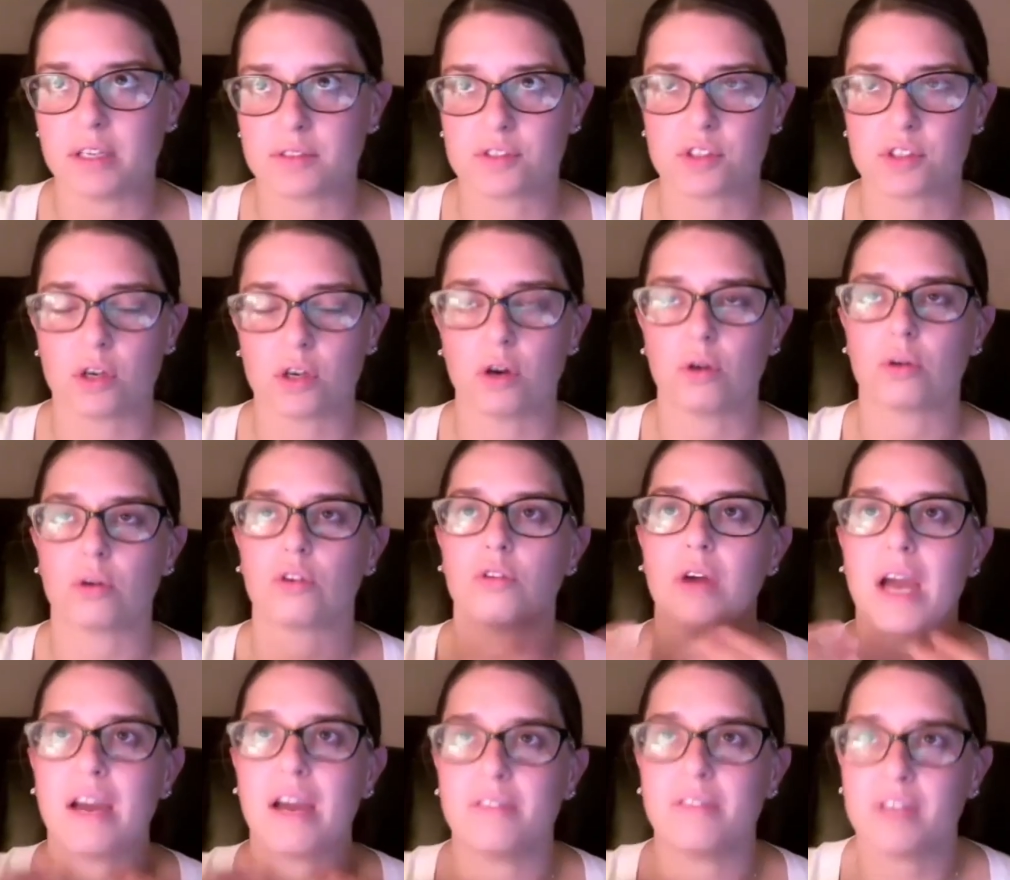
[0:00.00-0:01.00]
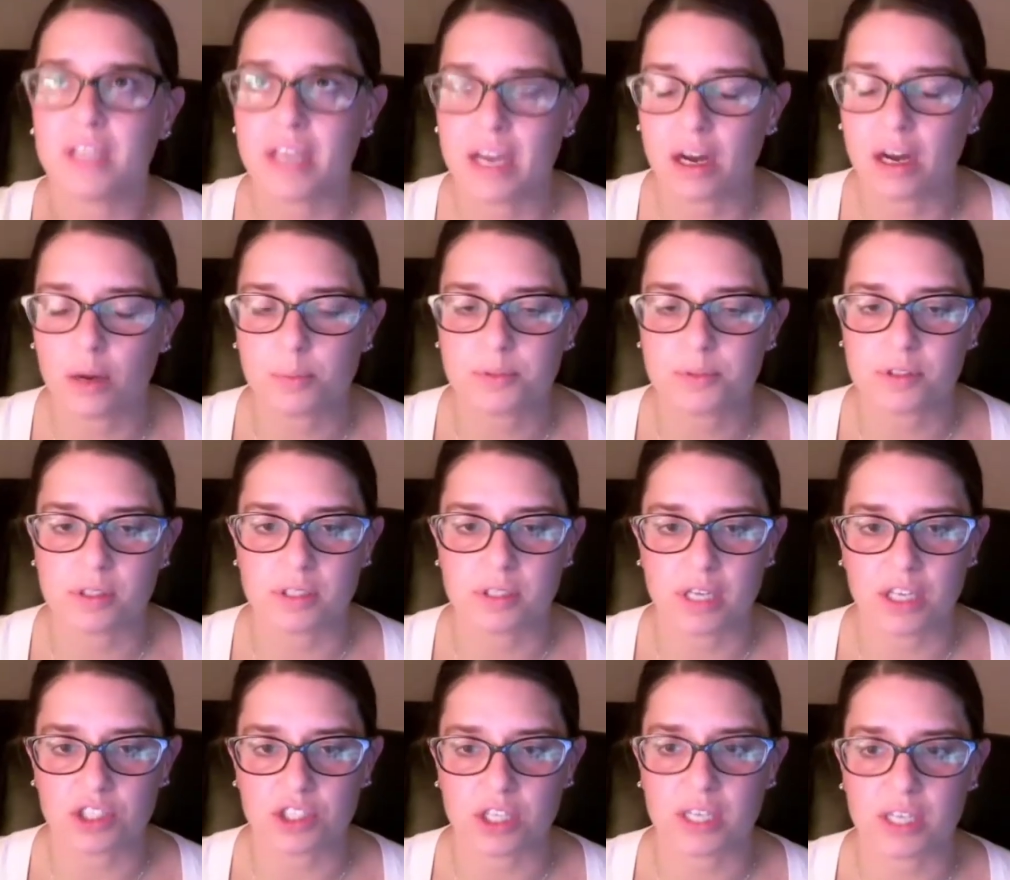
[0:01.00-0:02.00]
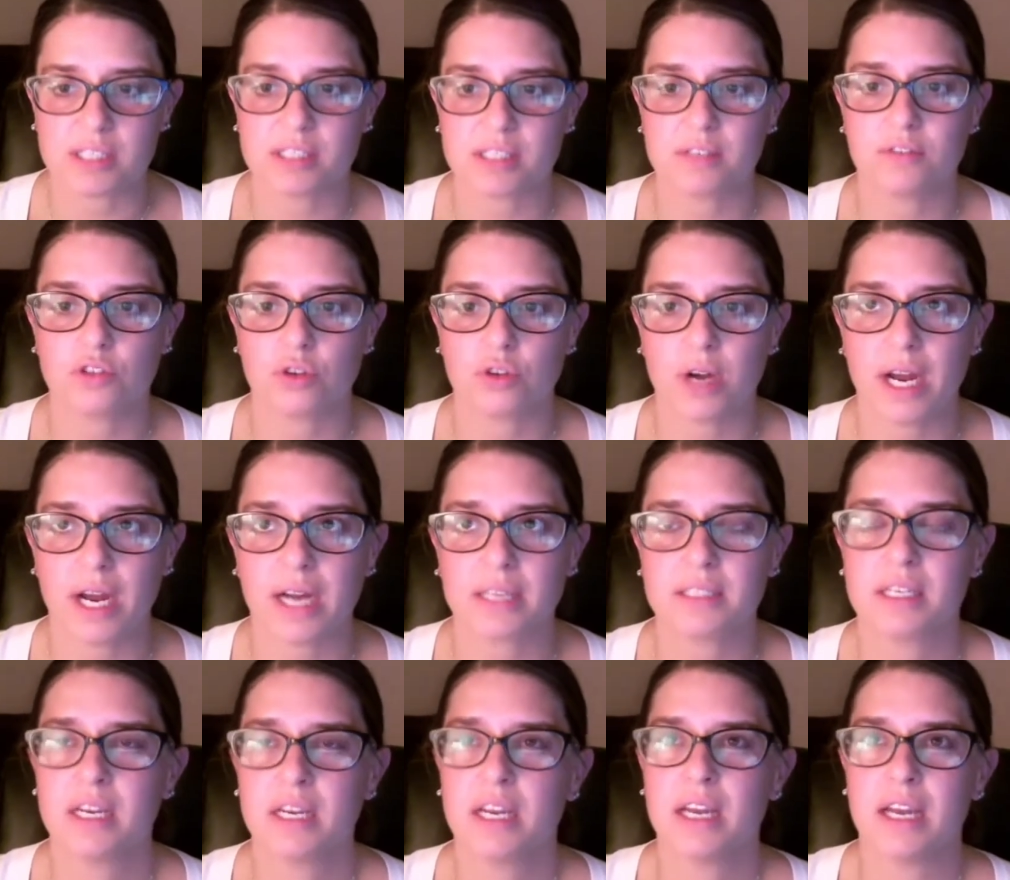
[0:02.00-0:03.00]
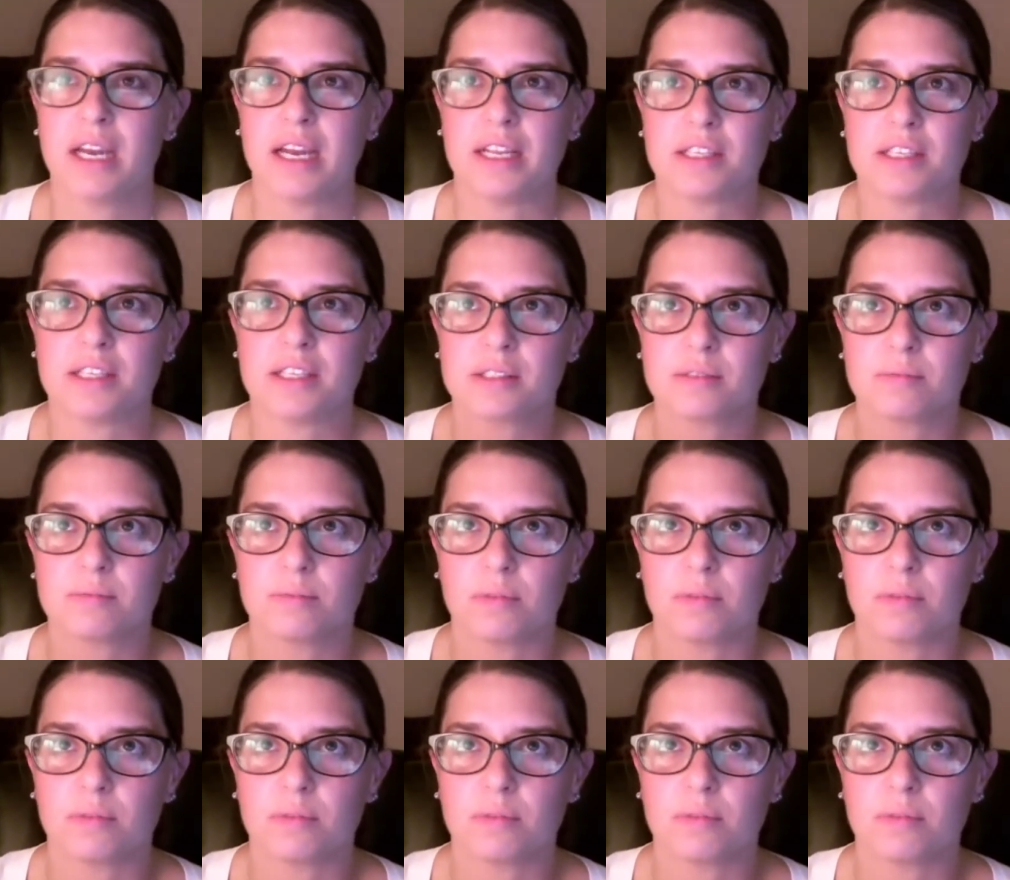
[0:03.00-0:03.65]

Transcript: So gravity helps the digestive tract. It's,